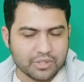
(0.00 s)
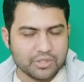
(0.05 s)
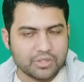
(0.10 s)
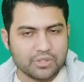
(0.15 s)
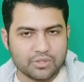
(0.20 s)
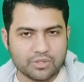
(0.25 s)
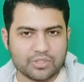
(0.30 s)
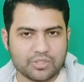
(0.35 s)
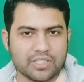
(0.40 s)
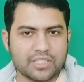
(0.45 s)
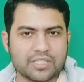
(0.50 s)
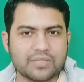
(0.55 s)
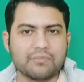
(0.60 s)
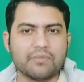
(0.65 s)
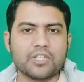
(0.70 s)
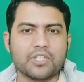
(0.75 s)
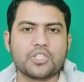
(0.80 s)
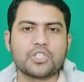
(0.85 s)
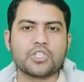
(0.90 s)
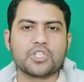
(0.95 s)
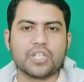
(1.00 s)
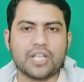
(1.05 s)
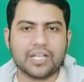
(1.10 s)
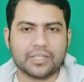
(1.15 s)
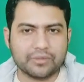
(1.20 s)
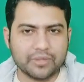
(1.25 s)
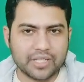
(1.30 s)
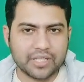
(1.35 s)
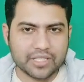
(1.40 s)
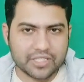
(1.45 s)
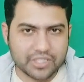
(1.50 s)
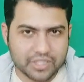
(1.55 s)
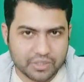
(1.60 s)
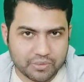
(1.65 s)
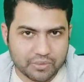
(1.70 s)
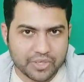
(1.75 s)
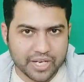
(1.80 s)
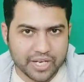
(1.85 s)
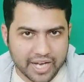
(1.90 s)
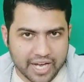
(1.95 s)
So this much accuracy
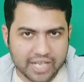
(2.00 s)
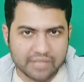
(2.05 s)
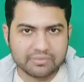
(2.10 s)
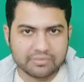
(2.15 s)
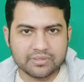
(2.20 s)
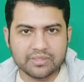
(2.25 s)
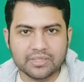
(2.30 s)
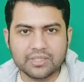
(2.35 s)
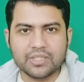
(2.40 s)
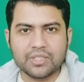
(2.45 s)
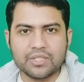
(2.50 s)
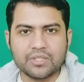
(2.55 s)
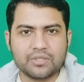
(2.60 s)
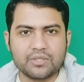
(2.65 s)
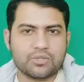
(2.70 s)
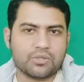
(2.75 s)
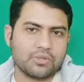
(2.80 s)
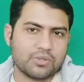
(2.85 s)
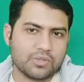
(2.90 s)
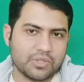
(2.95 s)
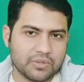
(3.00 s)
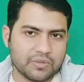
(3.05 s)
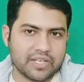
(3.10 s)
we have, so